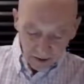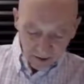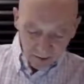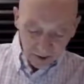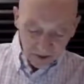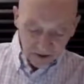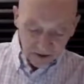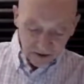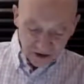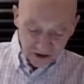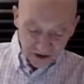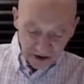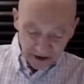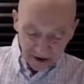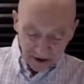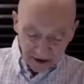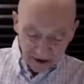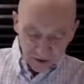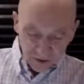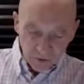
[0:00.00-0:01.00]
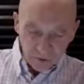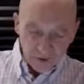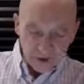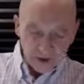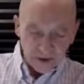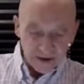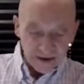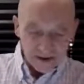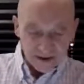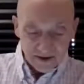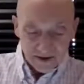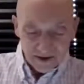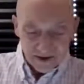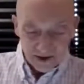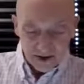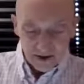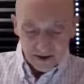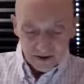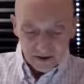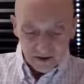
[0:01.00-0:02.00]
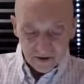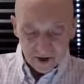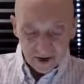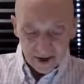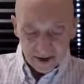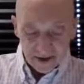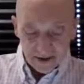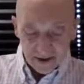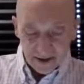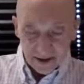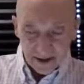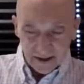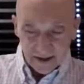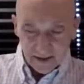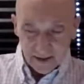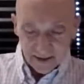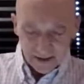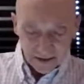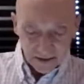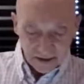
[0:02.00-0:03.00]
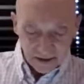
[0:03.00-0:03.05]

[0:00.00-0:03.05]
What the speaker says: Whether standing or walking, seated or lying down,